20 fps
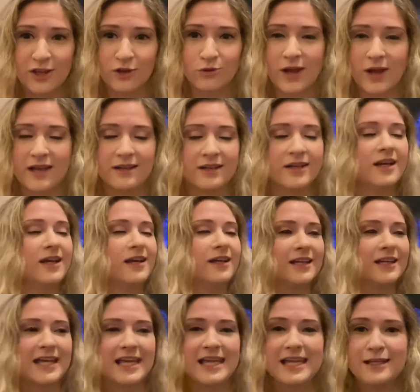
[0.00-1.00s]
Ren,
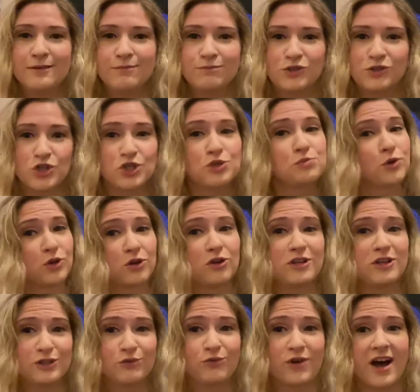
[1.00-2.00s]
he just murdered
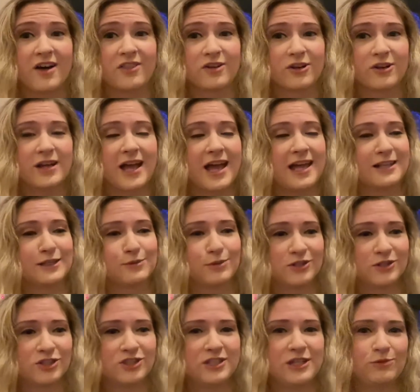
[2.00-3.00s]
his father, and as
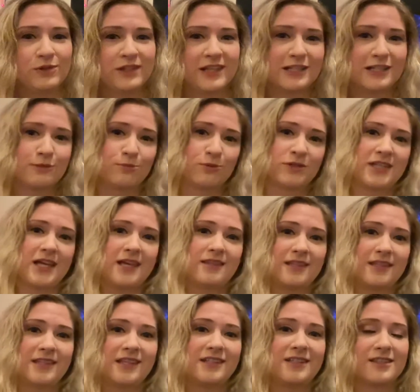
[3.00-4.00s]
much as he would like to pretend
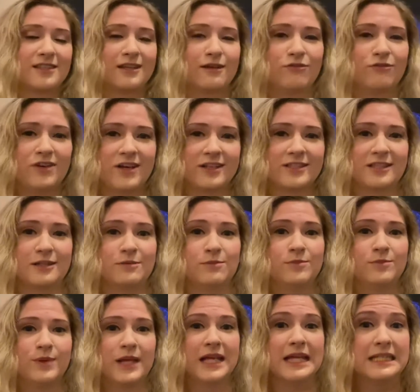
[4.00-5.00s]
that that doesn't affect
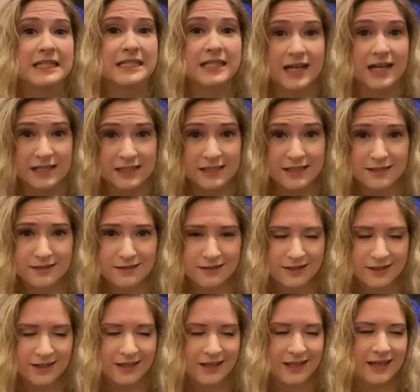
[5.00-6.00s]
him, it does.
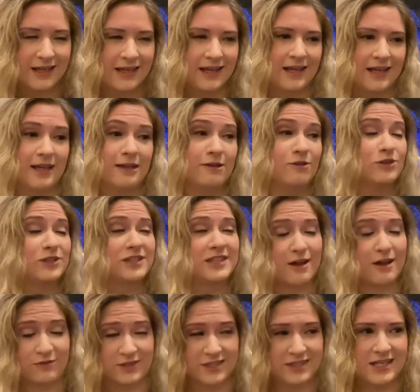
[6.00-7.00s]
And he was
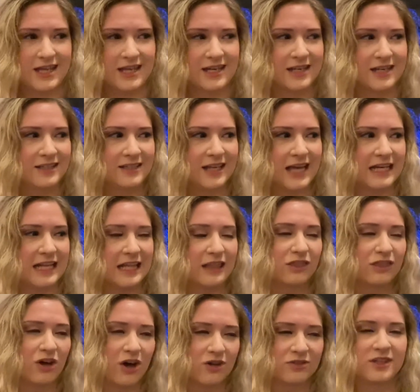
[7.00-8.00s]
devastated, and he
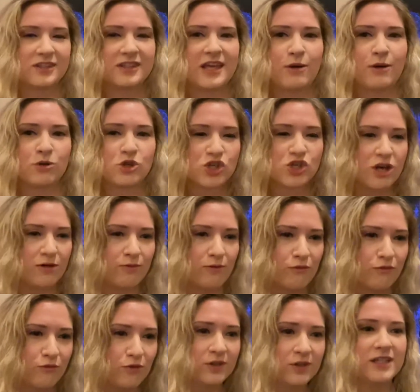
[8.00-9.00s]
thought that that would shove him
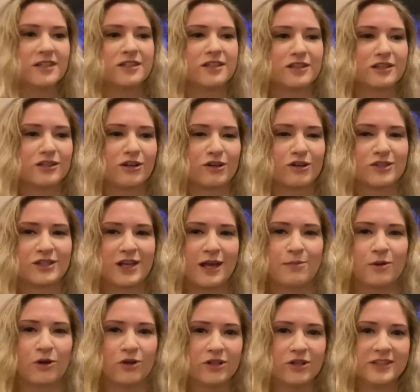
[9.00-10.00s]
fully into the dark side,
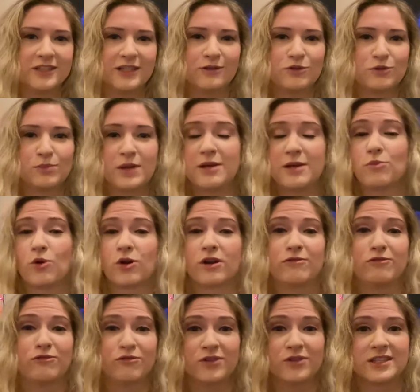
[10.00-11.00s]
but all it did was make him more
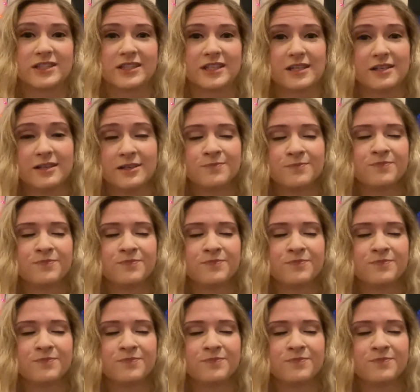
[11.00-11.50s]
conflicted.